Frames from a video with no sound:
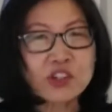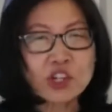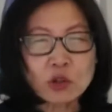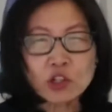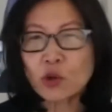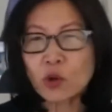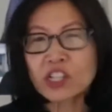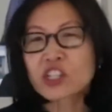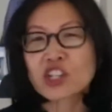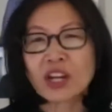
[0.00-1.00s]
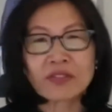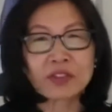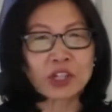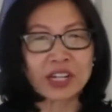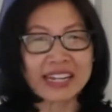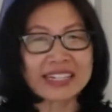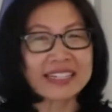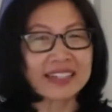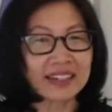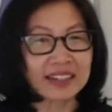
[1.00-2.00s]
no shortage of good
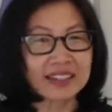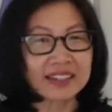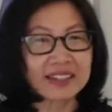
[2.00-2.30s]
ideas.